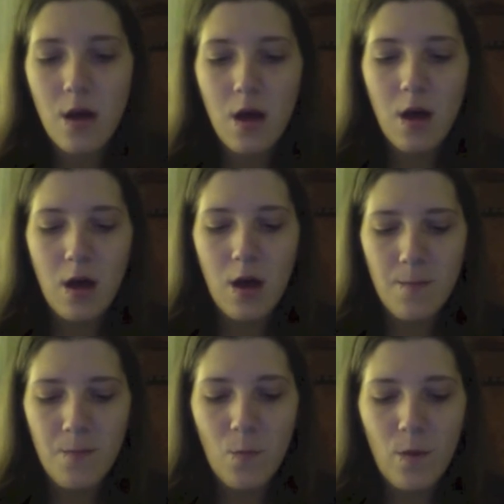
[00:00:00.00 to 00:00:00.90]

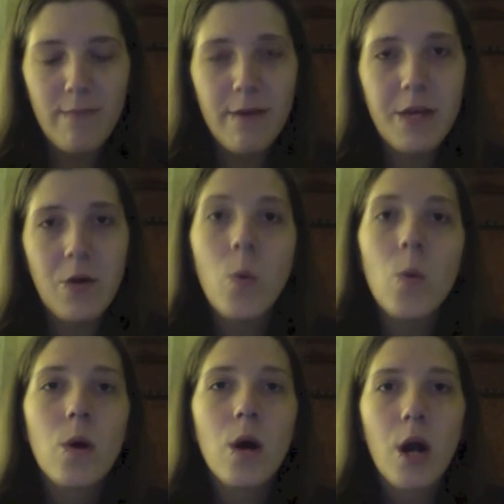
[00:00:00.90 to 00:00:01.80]
women
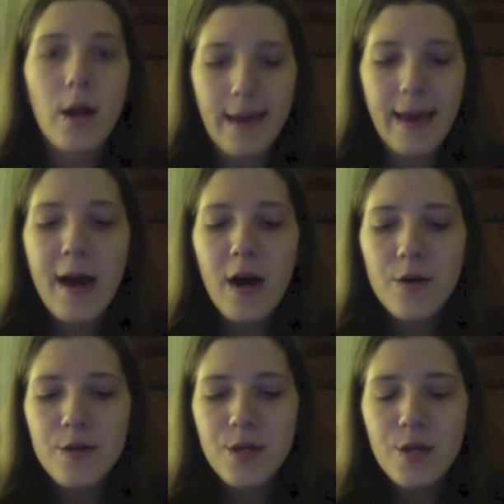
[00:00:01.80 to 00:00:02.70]
or
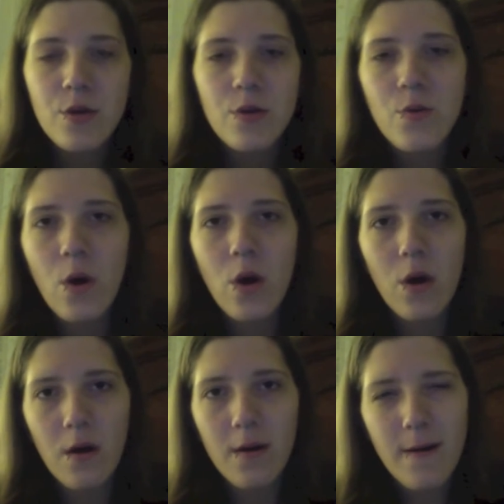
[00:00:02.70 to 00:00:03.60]
gals who
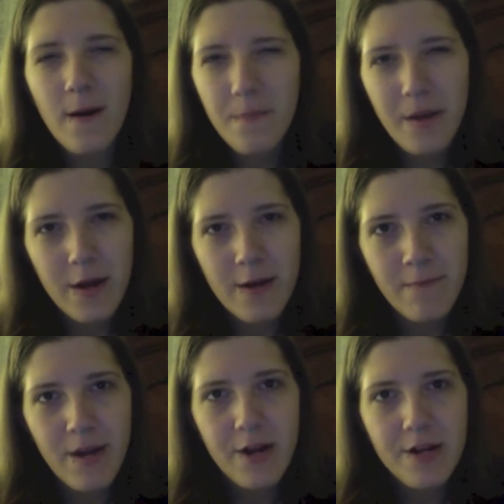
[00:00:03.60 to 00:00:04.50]
are
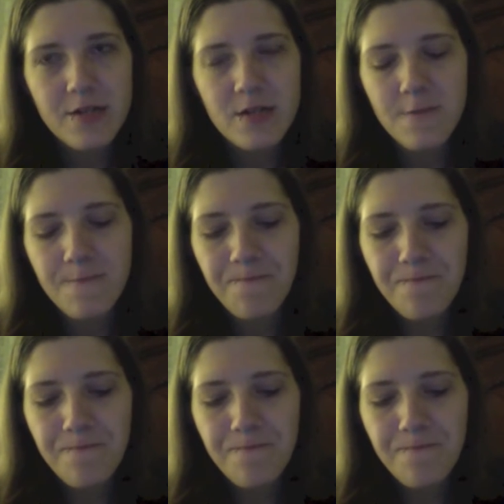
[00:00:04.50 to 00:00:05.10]
embarrassed